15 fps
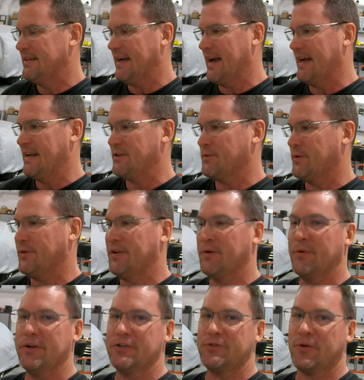And it's one of the
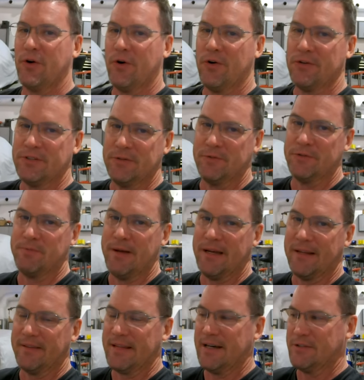original cars that was
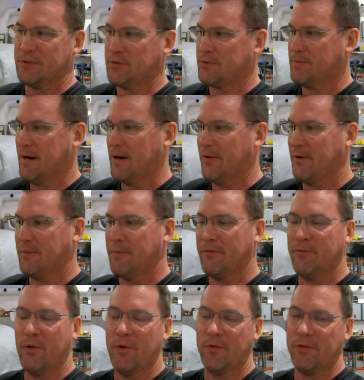making 1,000 horsepower
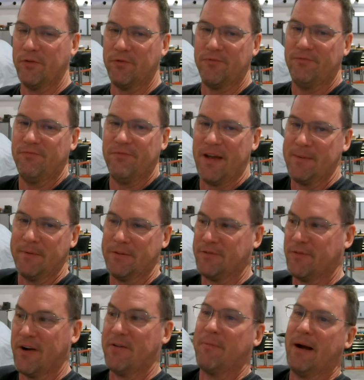before it was famous
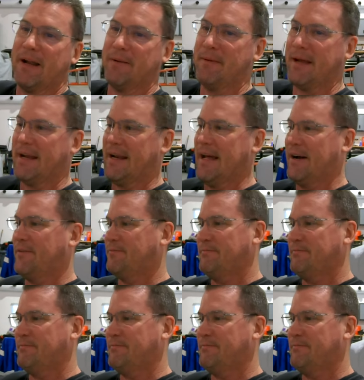for everybody to make it now.